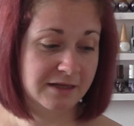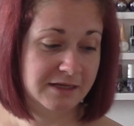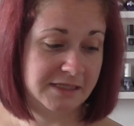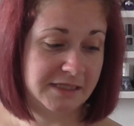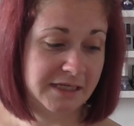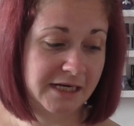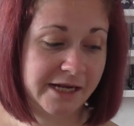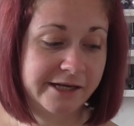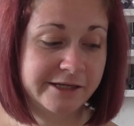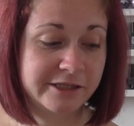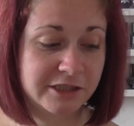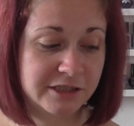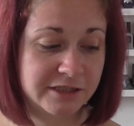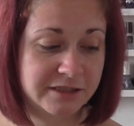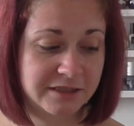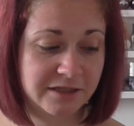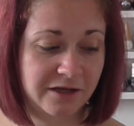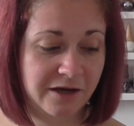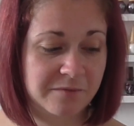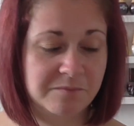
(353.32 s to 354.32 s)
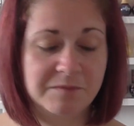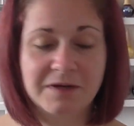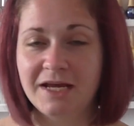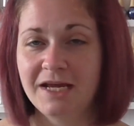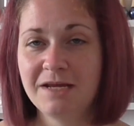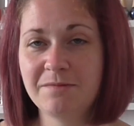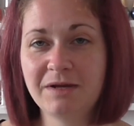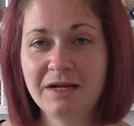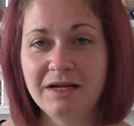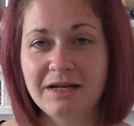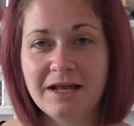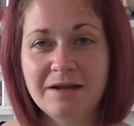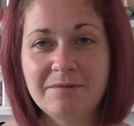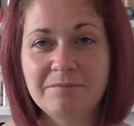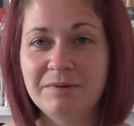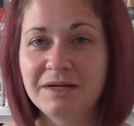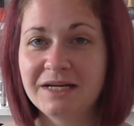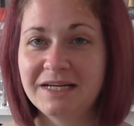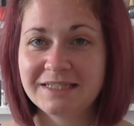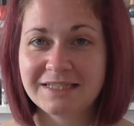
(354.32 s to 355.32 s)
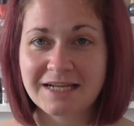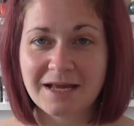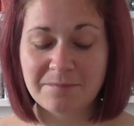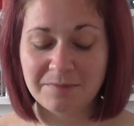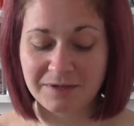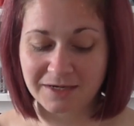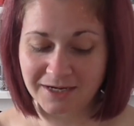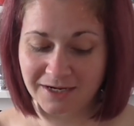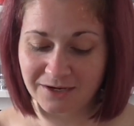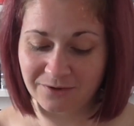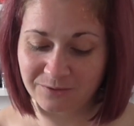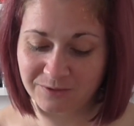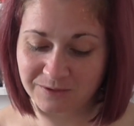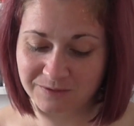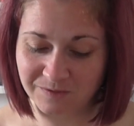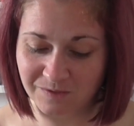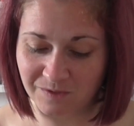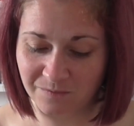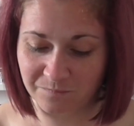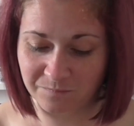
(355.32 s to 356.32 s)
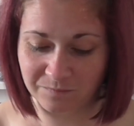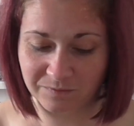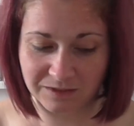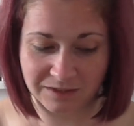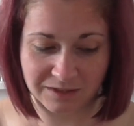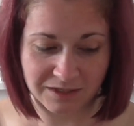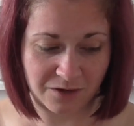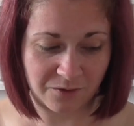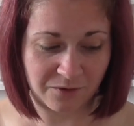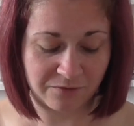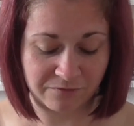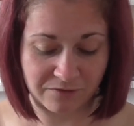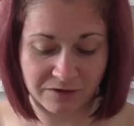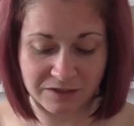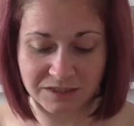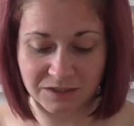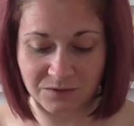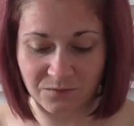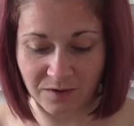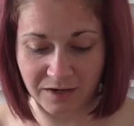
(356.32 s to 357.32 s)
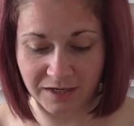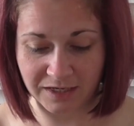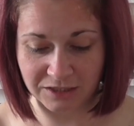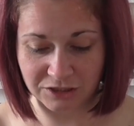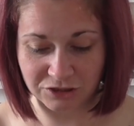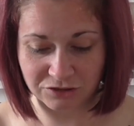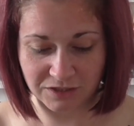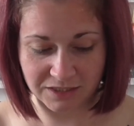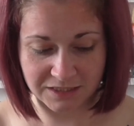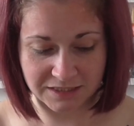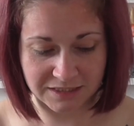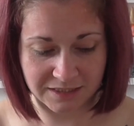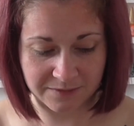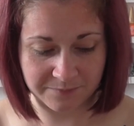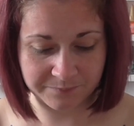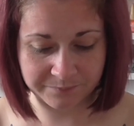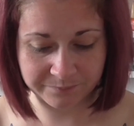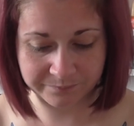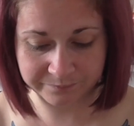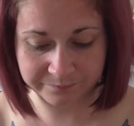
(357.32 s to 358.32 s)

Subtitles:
these collections that I'm naming, then please let me know, because you know, I find it quite interesting.